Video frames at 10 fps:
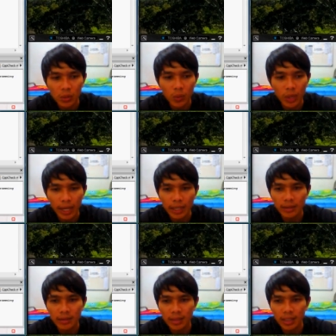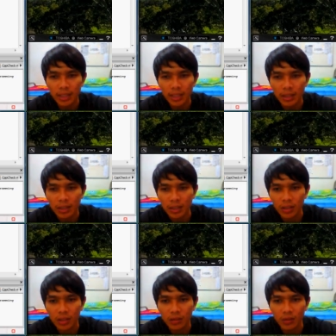X, T is
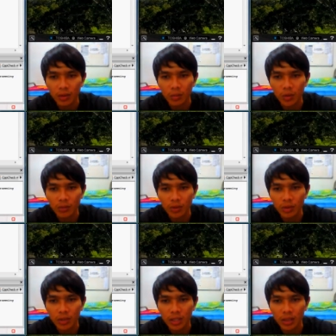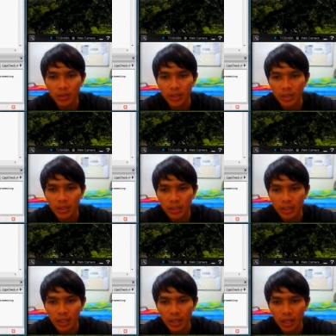variable for the double.
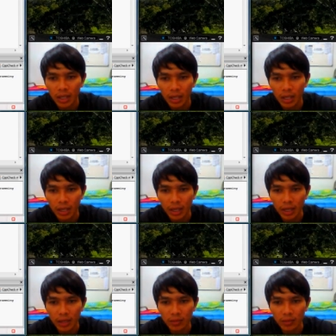Then